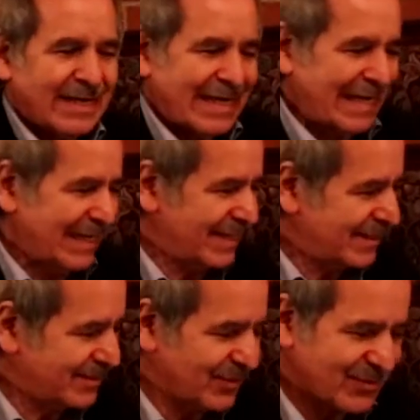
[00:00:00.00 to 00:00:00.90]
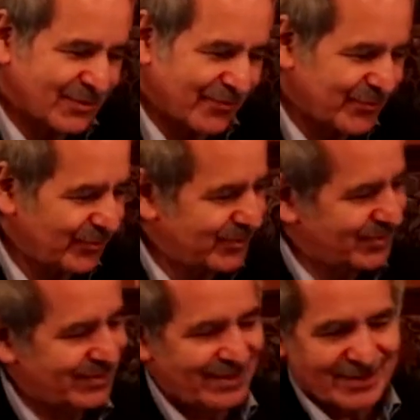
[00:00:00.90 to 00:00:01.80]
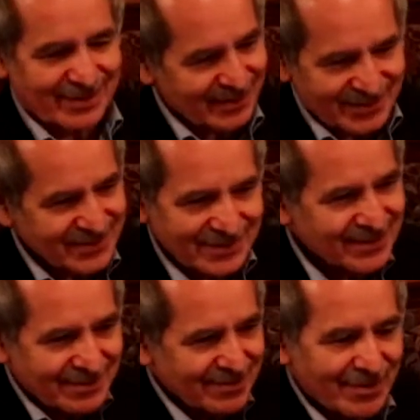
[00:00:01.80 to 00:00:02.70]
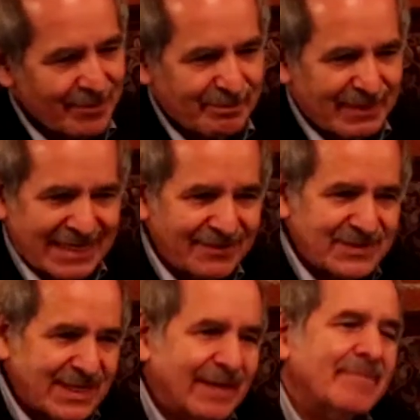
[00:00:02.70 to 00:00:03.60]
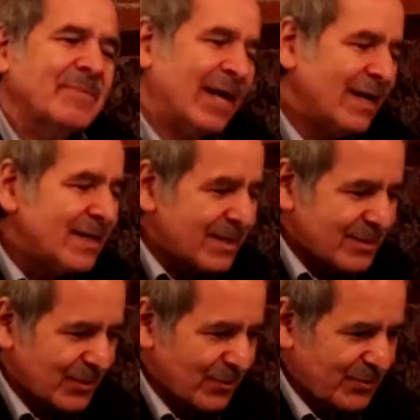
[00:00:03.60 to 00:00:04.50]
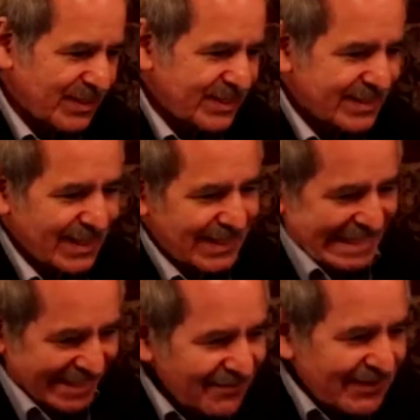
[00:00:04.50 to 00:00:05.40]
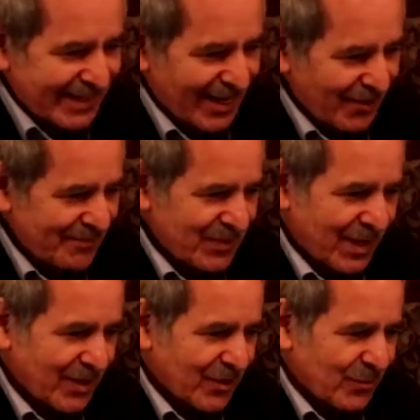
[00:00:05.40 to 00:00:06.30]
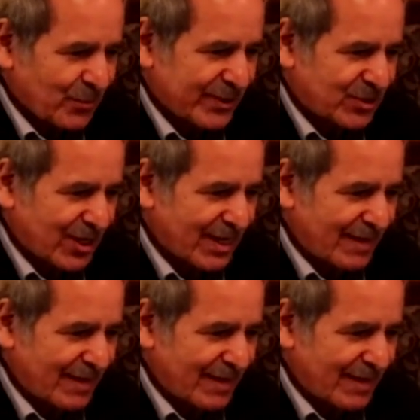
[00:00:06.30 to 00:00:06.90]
and just the fruits are just magnificent. So this Zinfandel, which